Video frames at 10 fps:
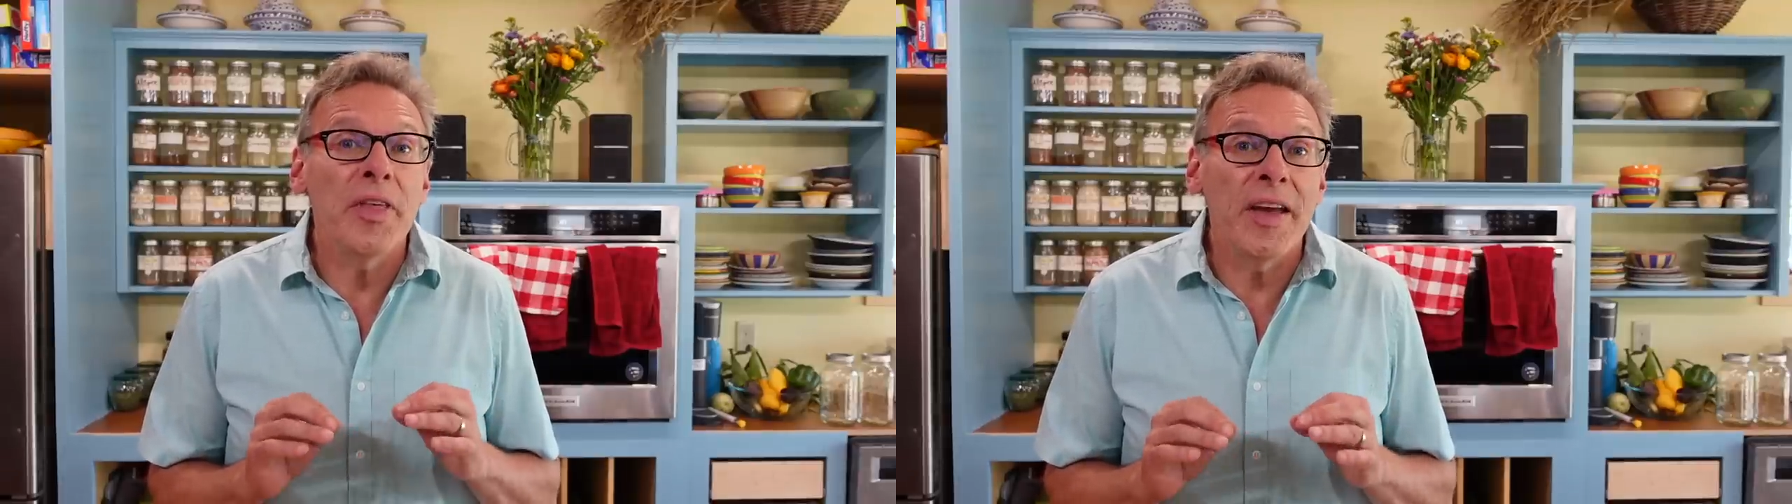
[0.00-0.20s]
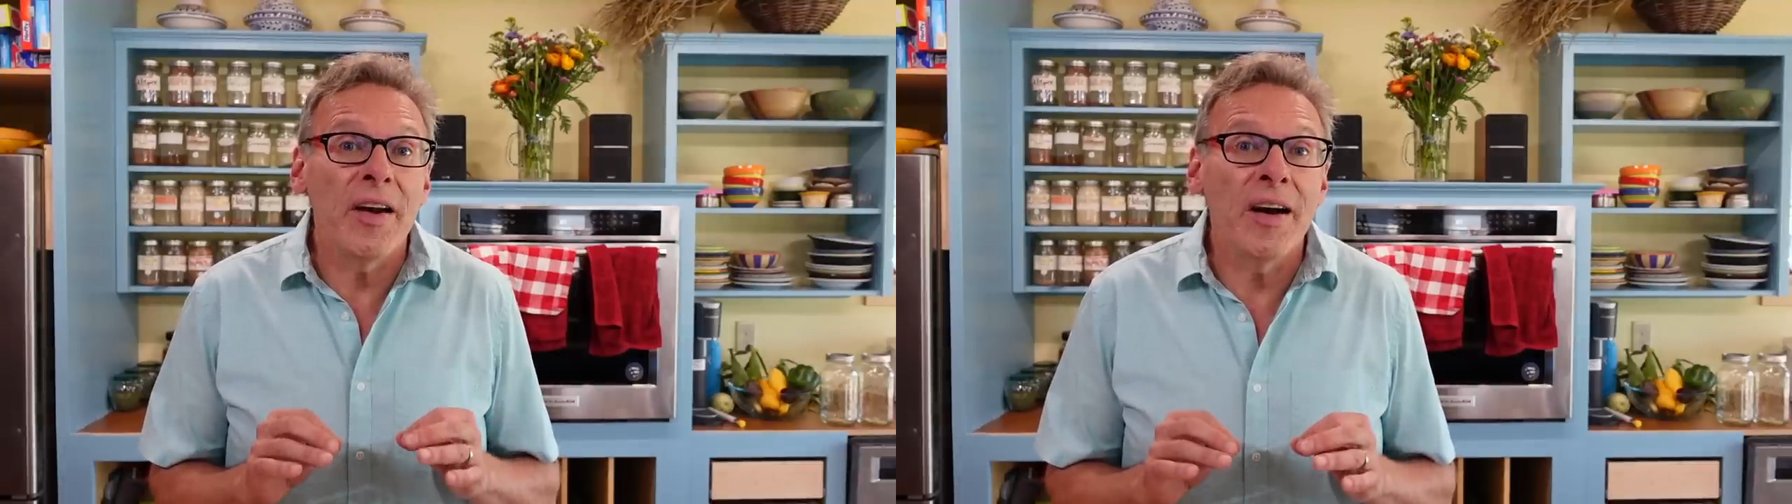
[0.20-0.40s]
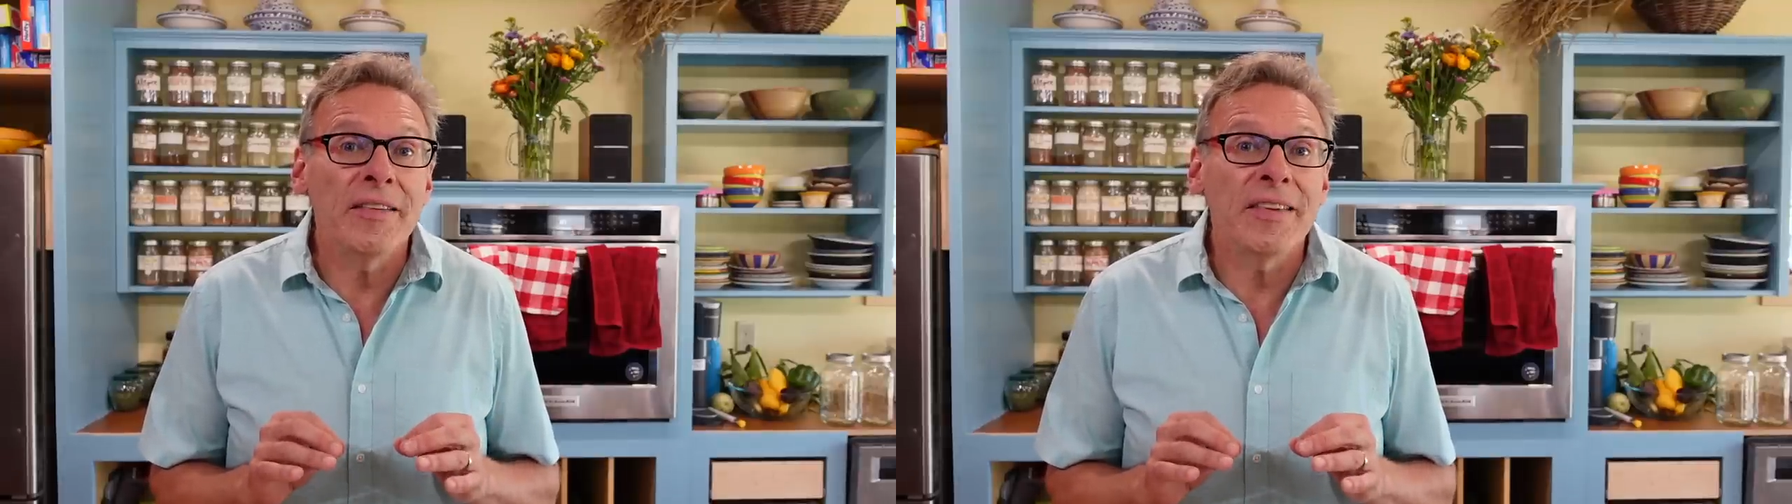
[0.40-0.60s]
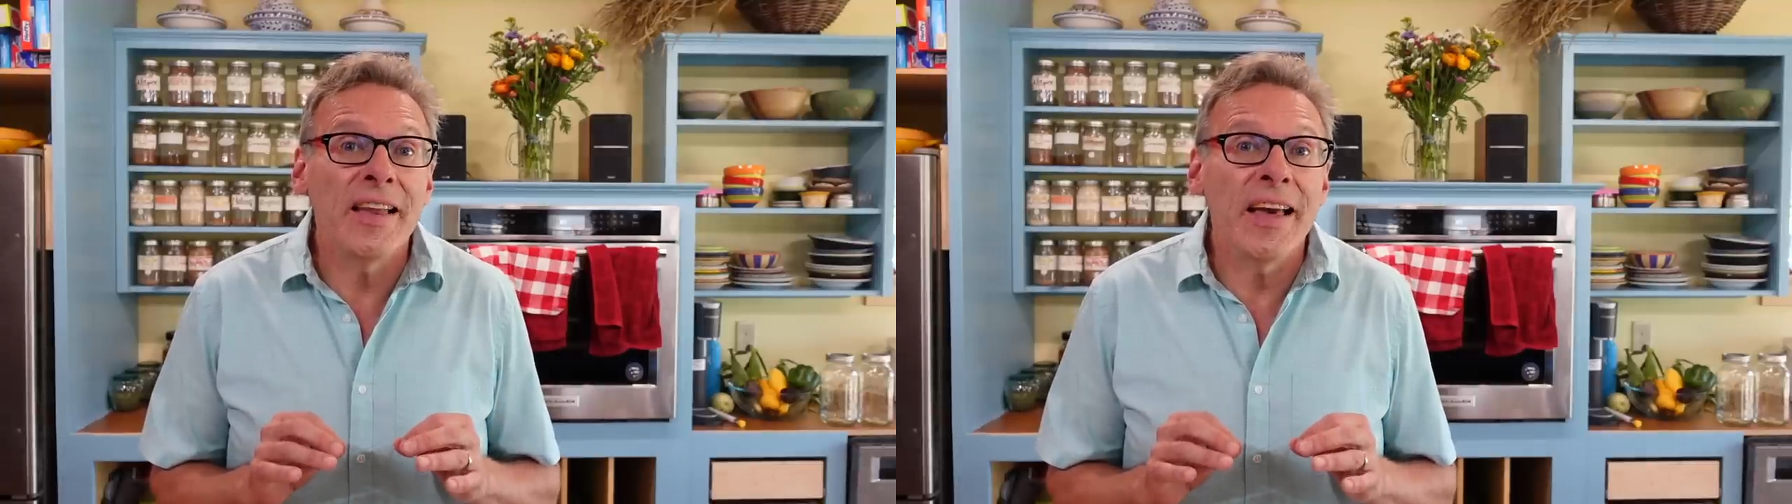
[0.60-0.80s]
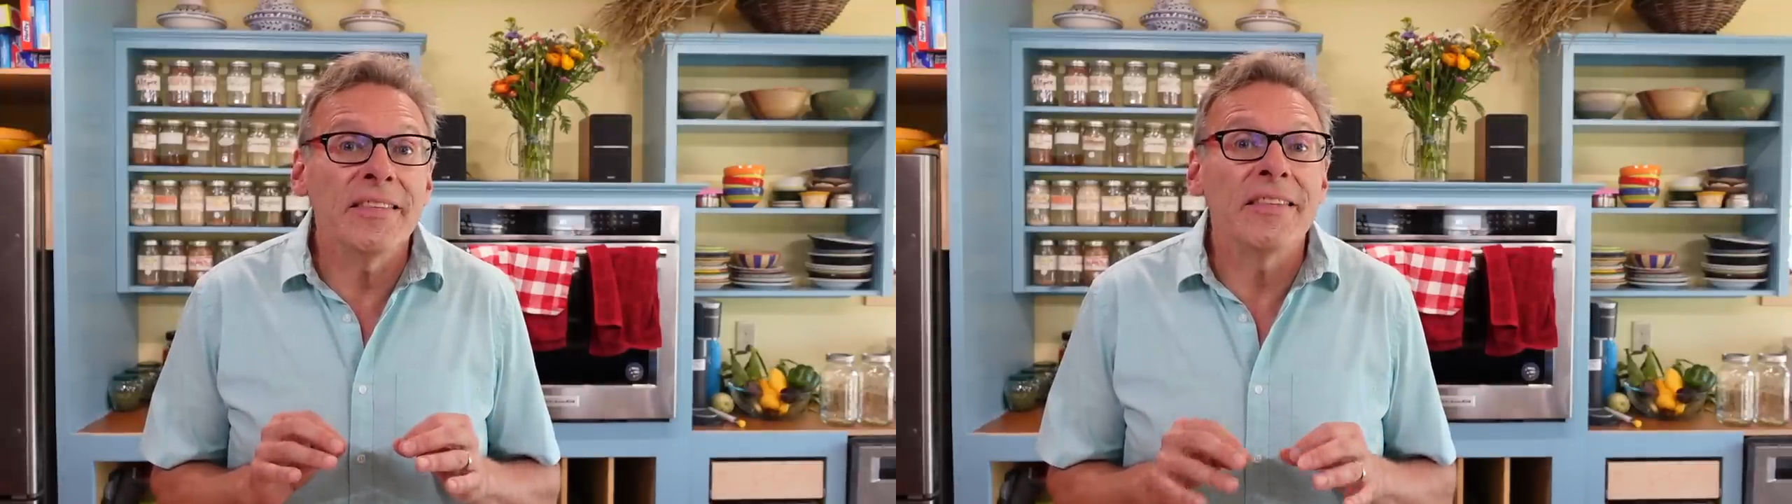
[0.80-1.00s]
they cost
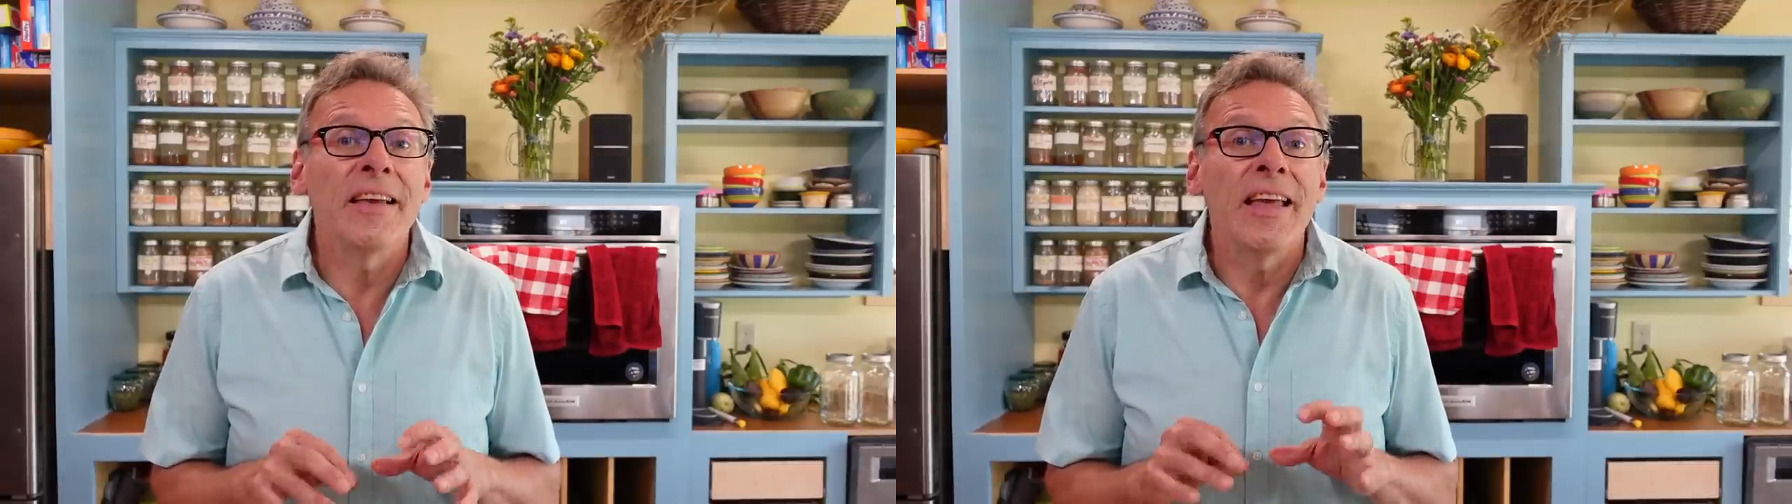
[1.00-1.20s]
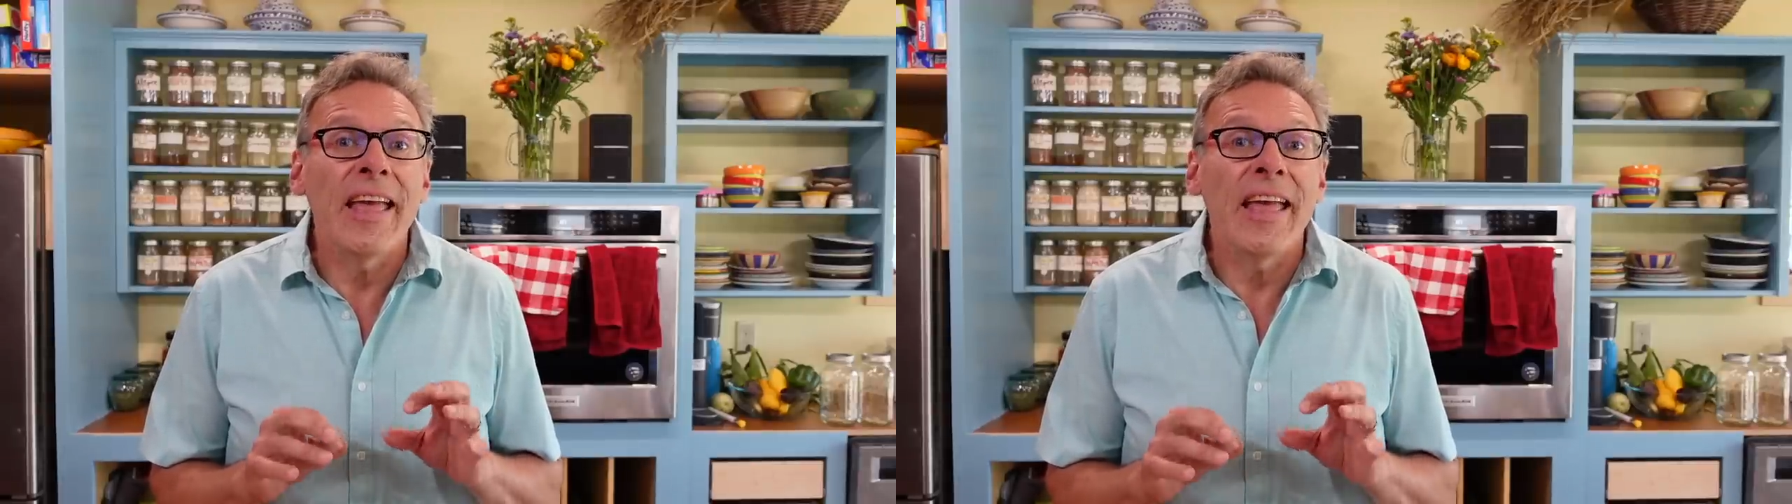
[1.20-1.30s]
less,